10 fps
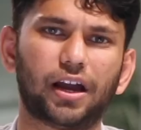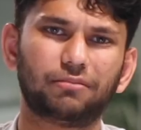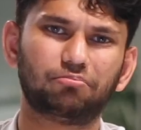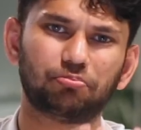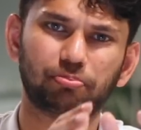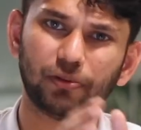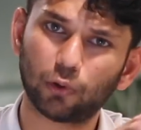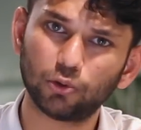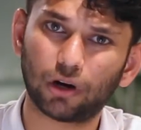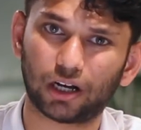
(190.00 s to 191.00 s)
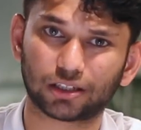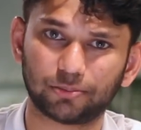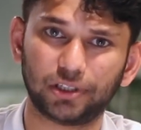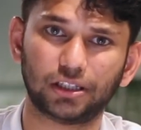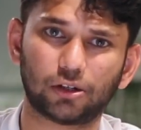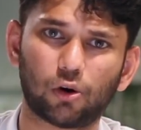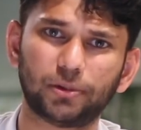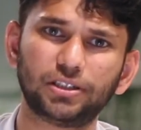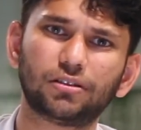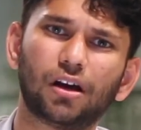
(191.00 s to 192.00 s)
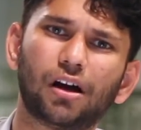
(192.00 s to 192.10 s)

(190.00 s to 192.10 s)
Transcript: And before you ask me in the comments,